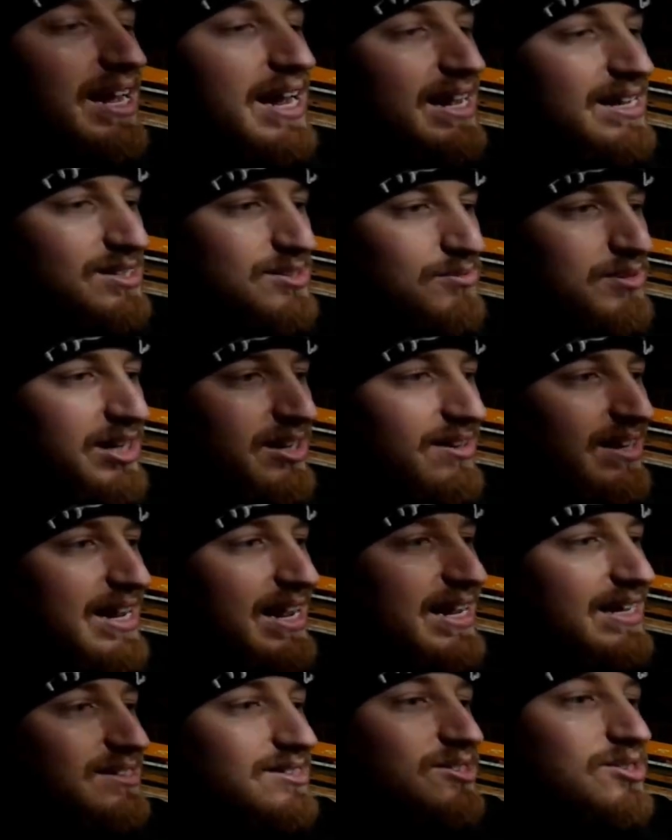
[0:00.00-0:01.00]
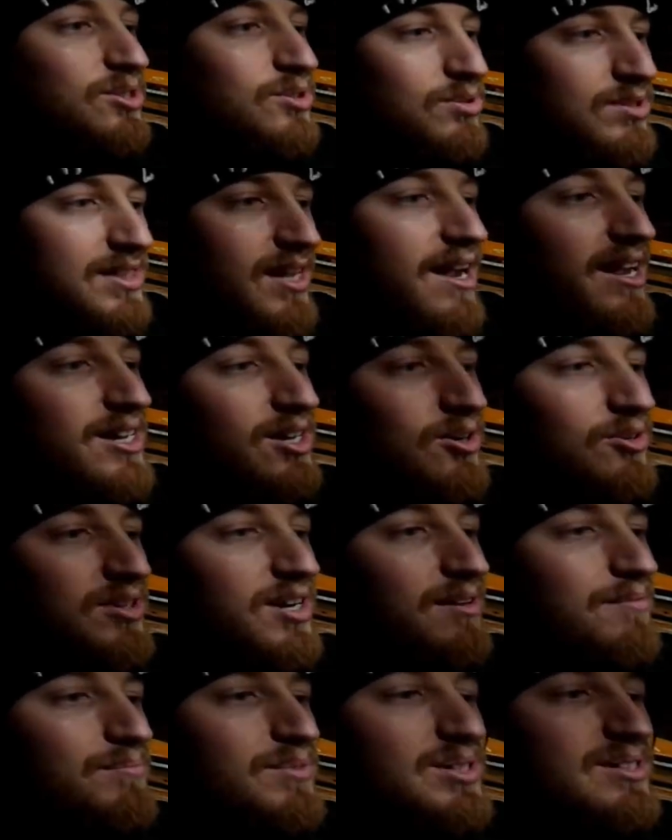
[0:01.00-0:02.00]
as well as do dyno
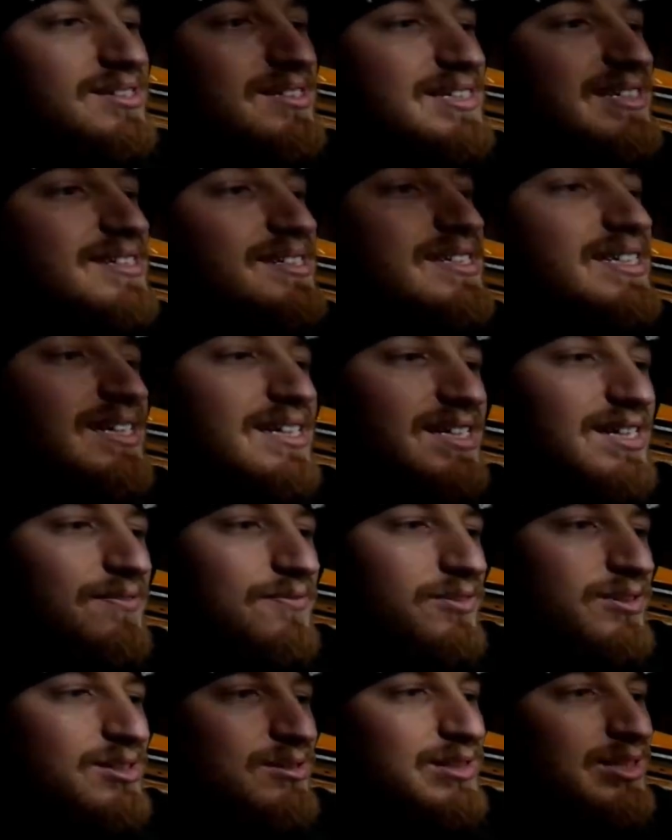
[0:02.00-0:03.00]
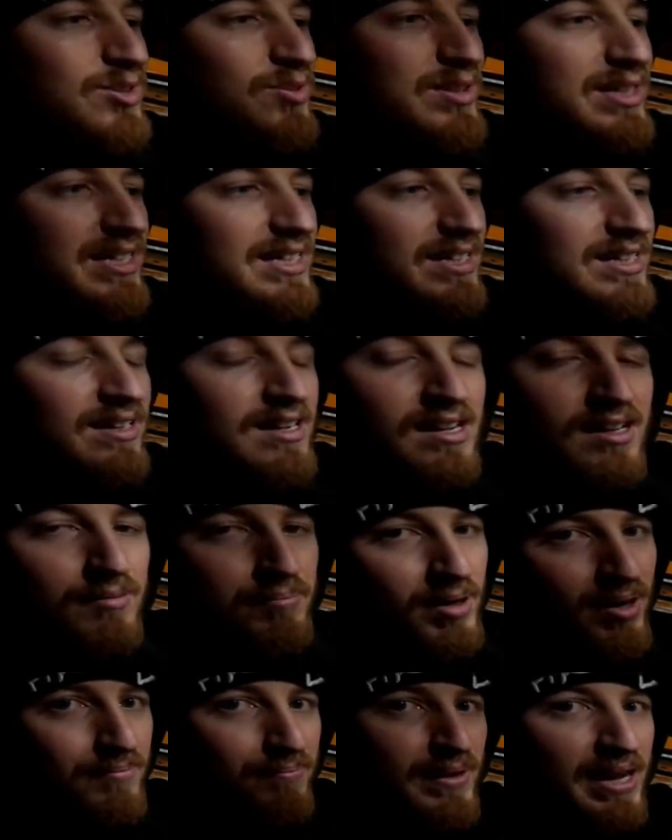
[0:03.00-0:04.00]
numbers to see the difference between
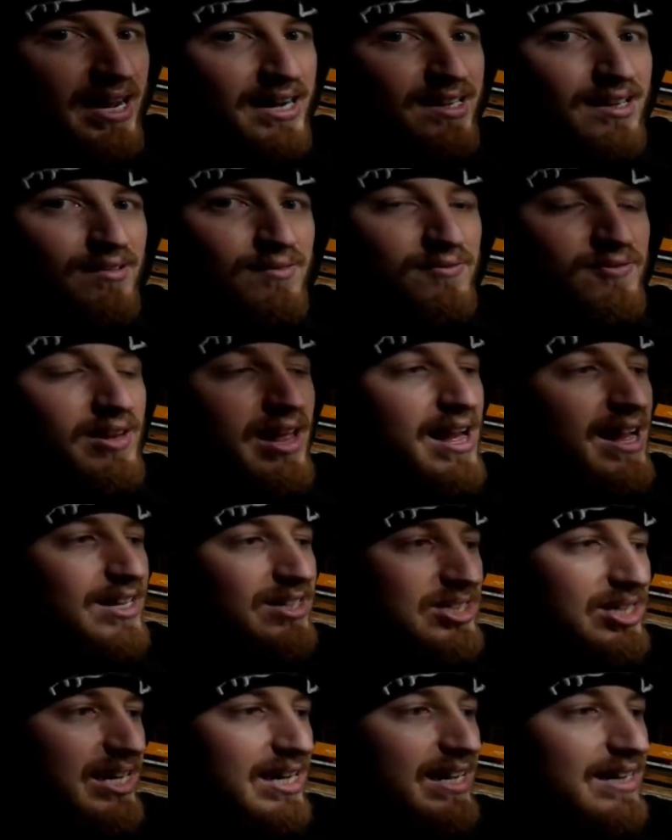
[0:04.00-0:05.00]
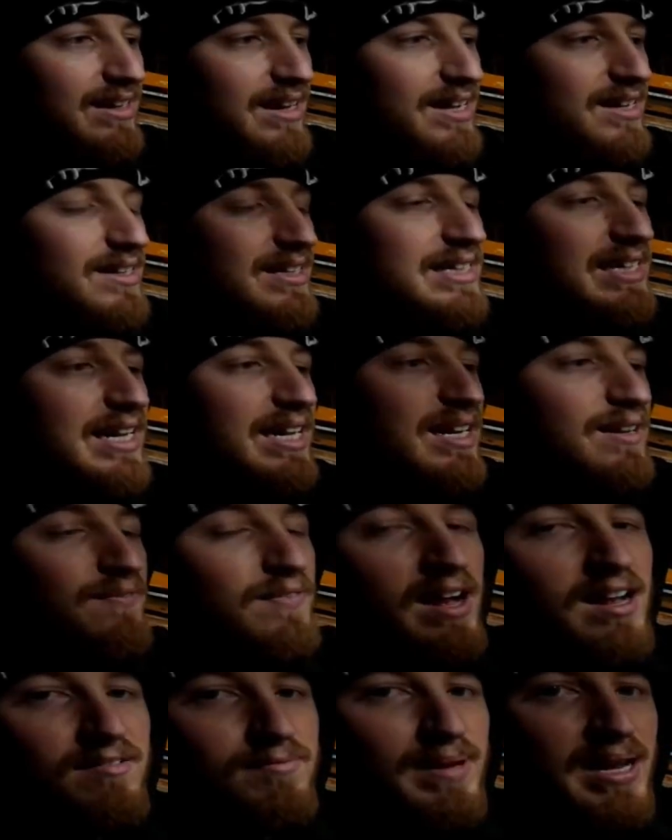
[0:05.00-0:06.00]
pump back-end flash and like an E
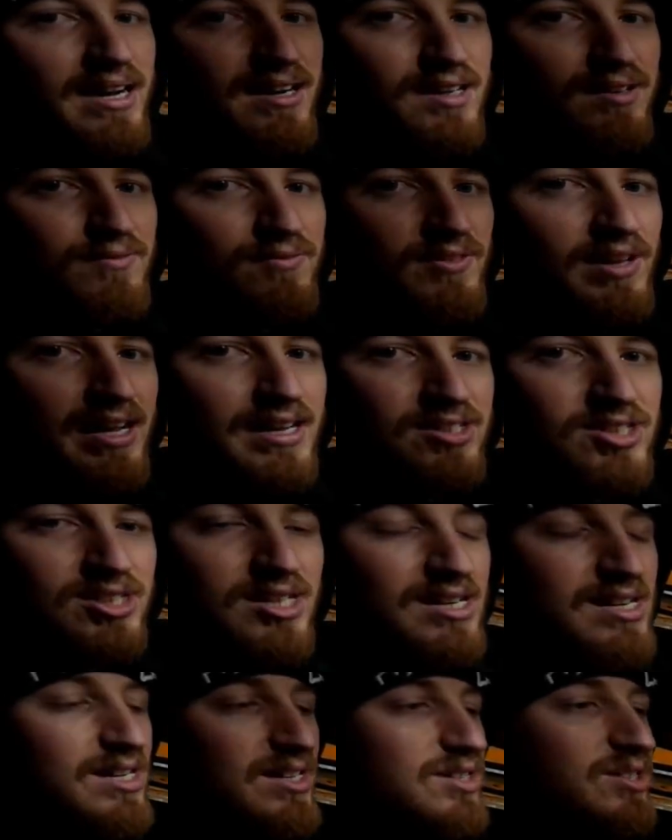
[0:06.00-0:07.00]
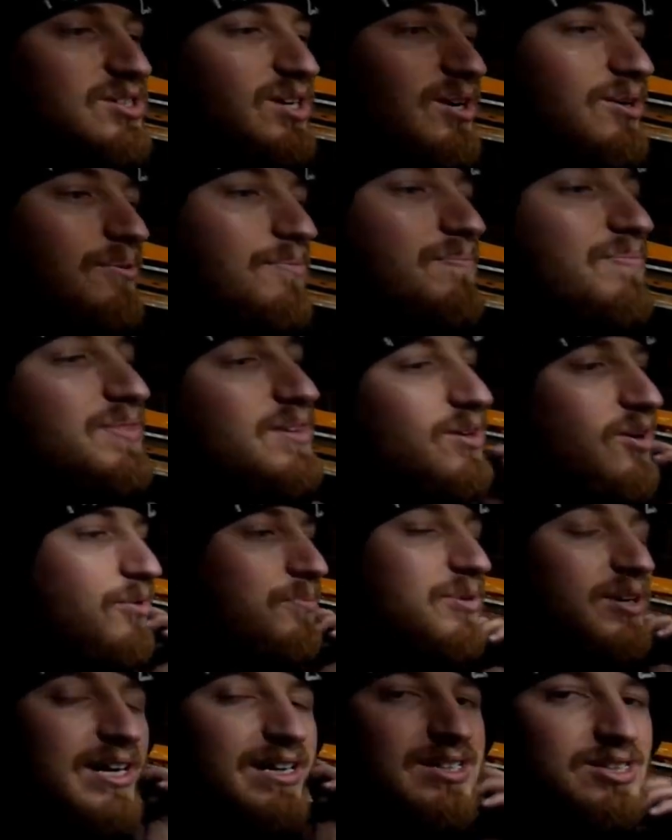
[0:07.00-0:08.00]
eighty-five back-end flash. So
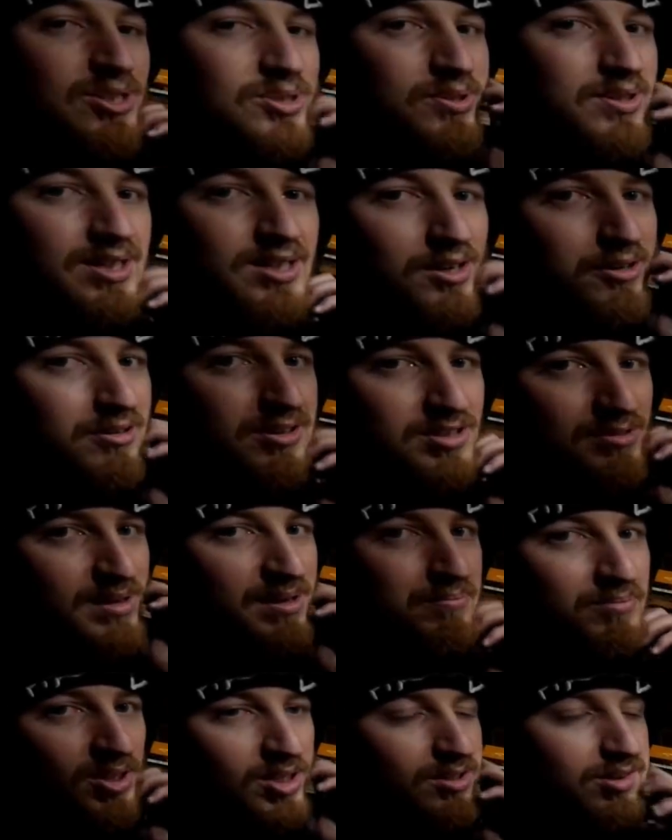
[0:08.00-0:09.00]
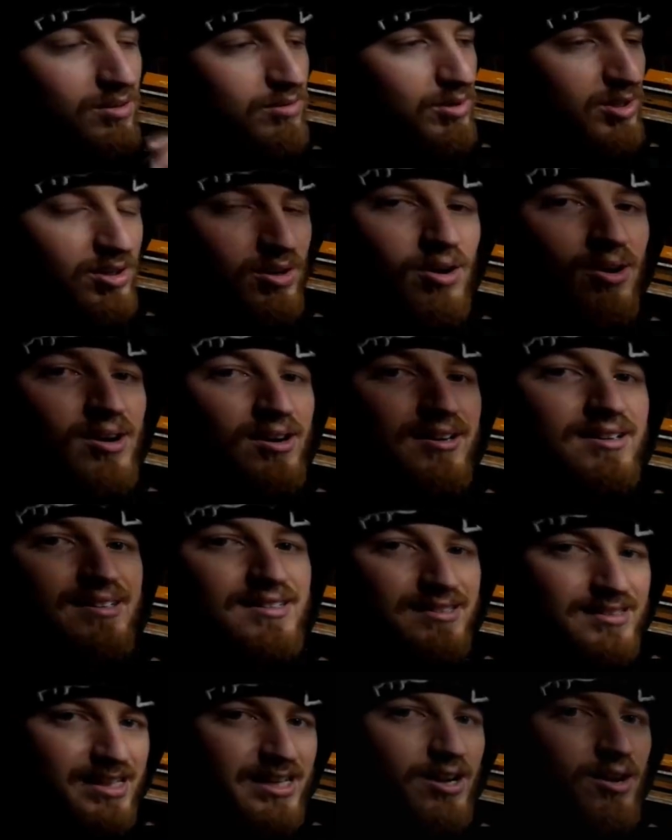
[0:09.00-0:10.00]
hope you guys enjoyed. Always remember, work hard, stay